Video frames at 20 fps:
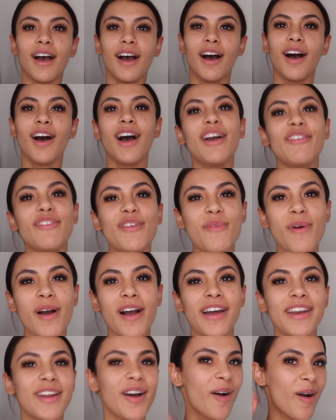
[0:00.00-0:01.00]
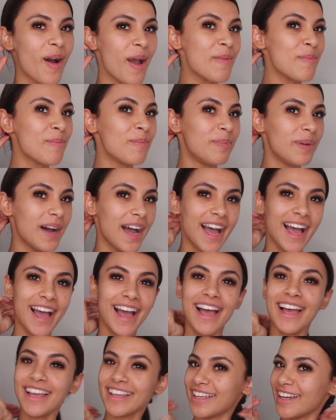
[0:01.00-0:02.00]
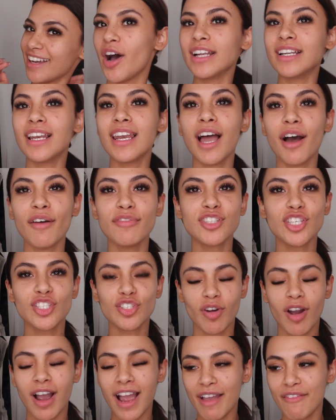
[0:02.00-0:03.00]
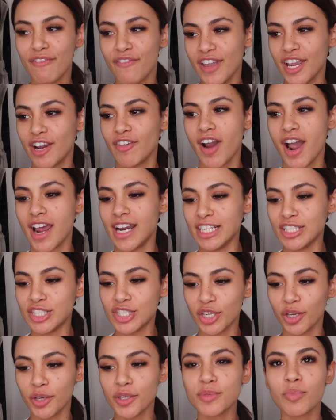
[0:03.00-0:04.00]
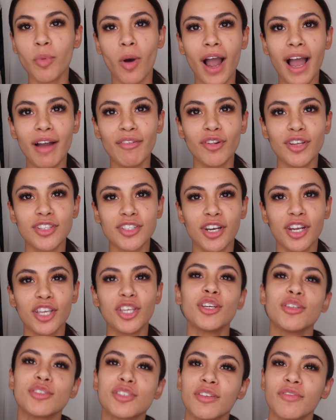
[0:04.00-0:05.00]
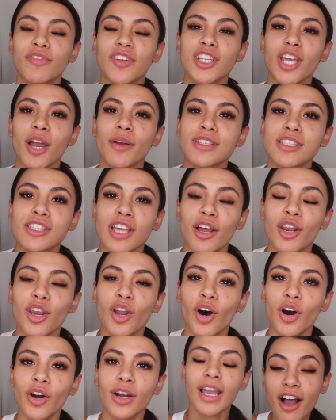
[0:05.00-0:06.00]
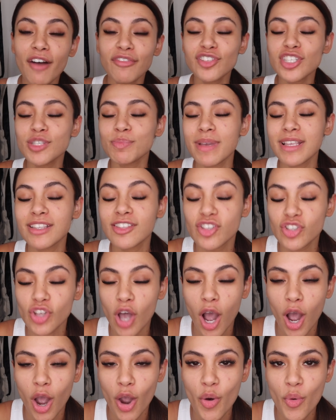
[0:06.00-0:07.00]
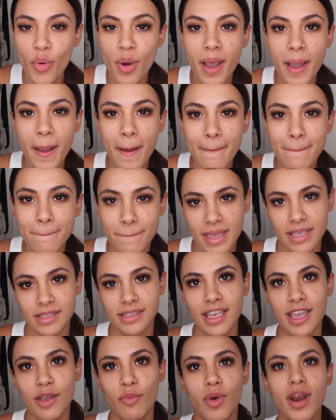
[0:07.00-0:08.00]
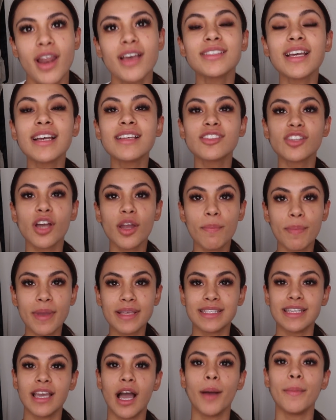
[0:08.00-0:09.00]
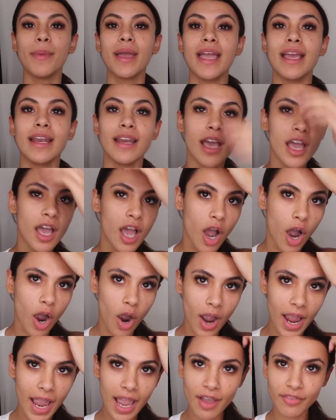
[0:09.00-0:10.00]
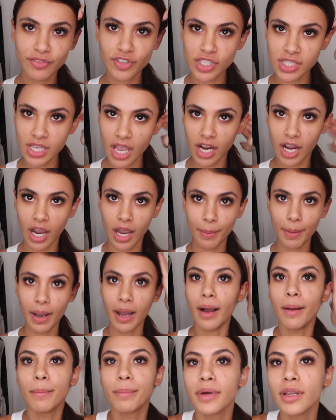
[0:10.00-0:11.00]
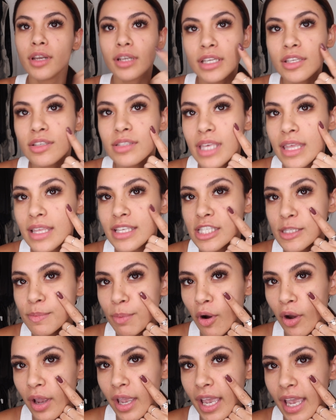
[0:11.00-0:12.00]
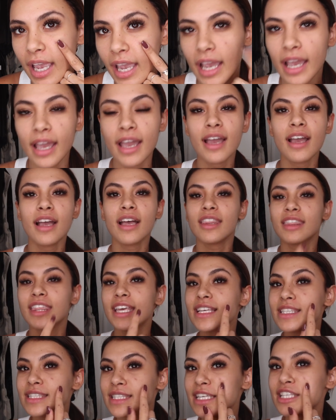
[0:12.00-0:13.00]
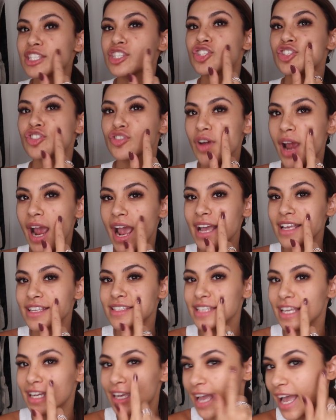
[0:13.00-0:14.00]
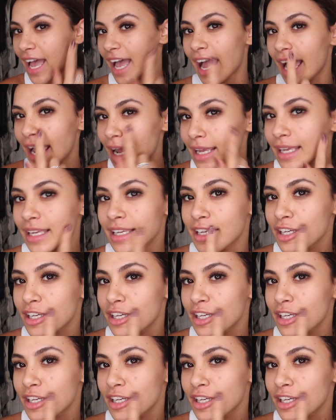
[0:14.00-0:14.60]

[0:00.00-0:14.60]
Hi everyone, I'm back. I'd love to try and figure out an excuse why I've not done a YouTube video in so long. I've just been so busy. When I say so busy, I mean, I have just come up. Can you see this spot here? This is stress, okay?